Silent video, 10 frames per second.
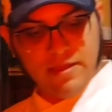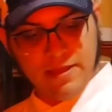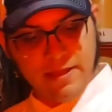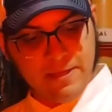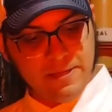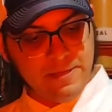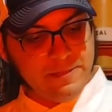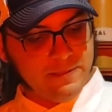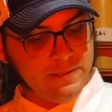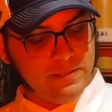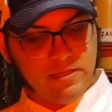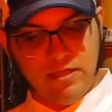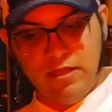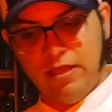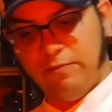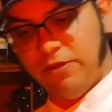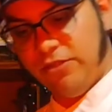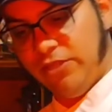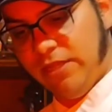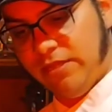and I'm
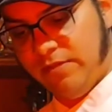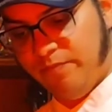gonna shake.